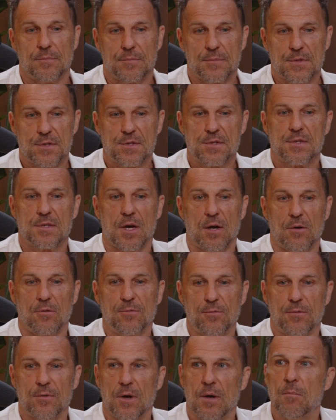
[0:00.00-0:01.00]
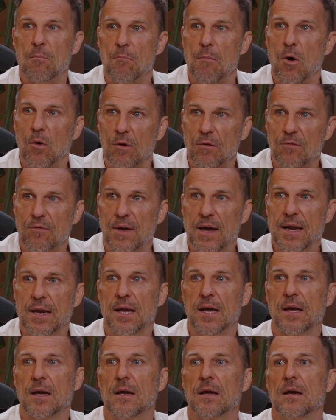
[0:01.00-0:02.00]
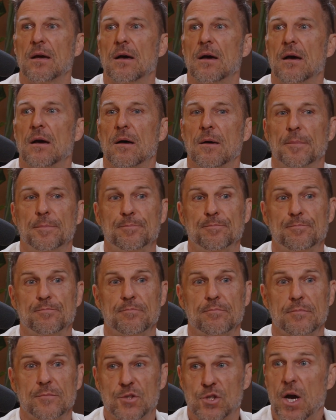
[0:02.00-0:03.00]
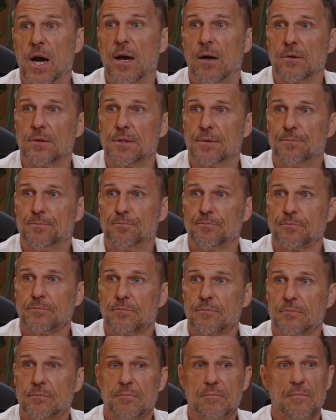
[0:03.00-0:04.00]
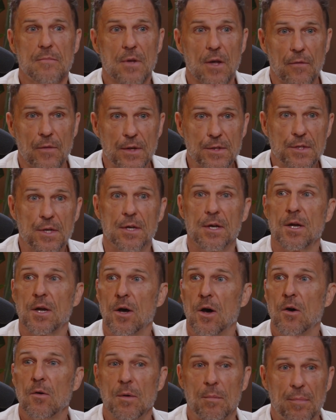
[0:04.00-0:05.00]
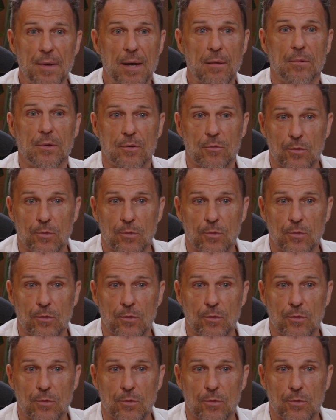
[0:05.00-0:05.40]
self-motivating child that's going to go and be able to